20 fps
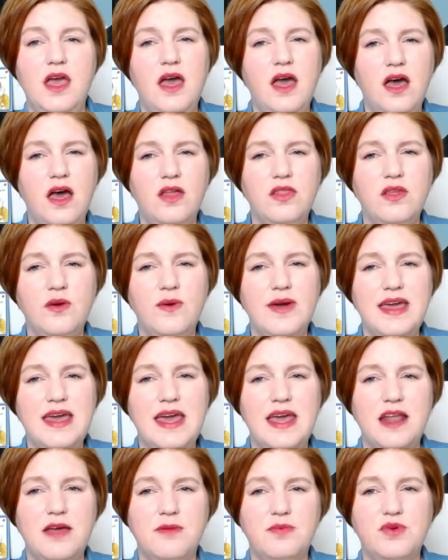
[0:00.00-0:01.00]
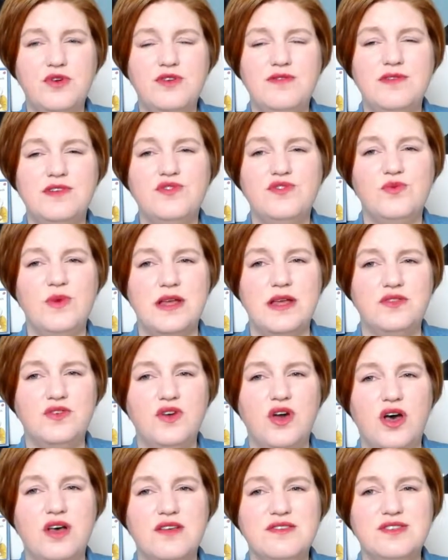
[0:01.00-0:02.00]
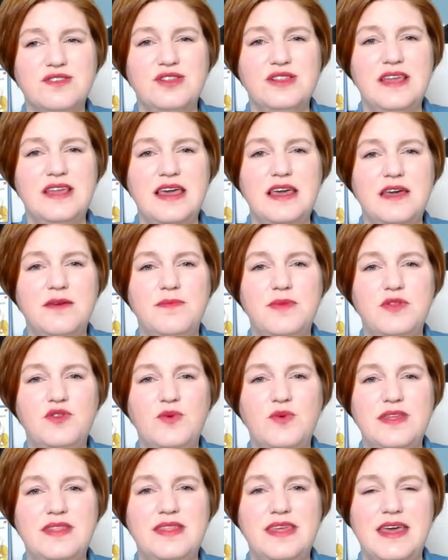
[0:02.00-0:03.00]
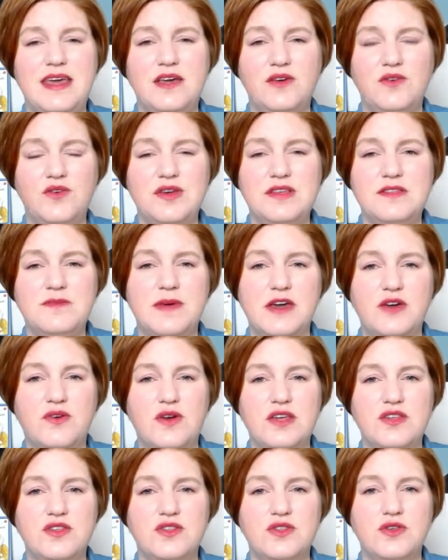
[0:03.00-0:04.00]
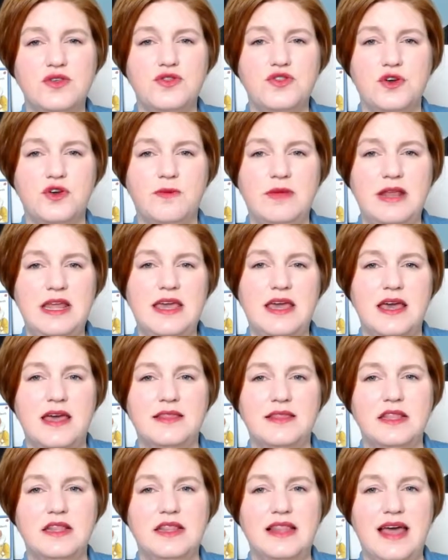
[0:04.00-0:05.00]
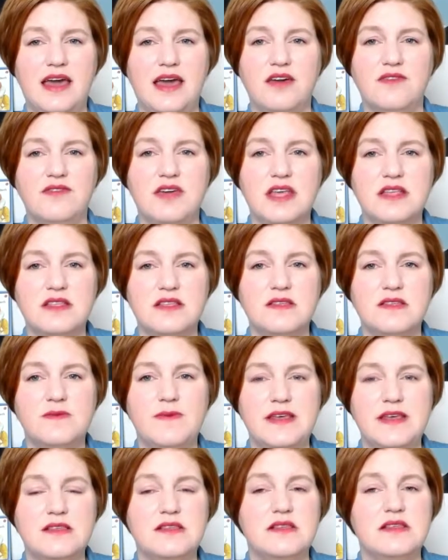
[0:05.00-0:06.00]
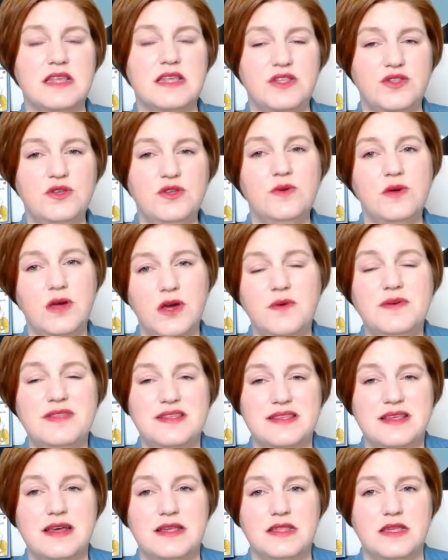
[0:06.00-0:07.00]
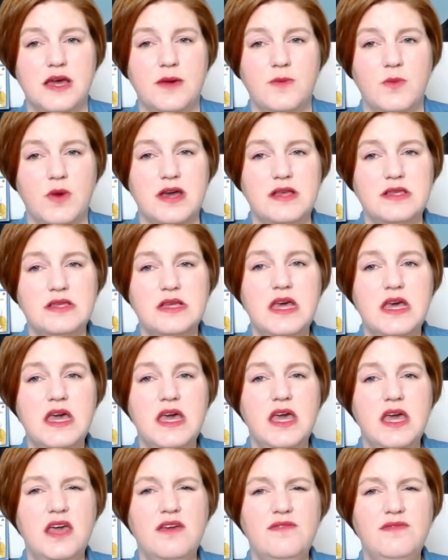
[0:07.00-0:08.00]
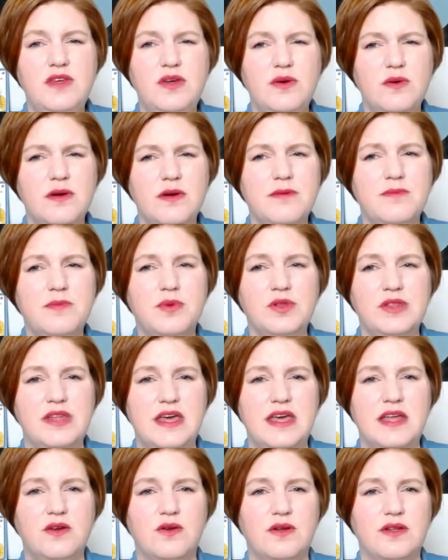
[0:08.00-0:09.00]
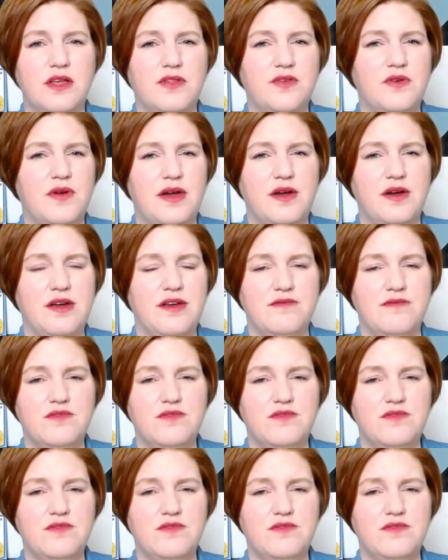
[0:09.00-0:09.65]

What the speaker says: Although I cannot prove a direct causal link between the increased migration to Germany and the lack of Kita spaces, they do coincide time-wise. If you are in Berlin or another area of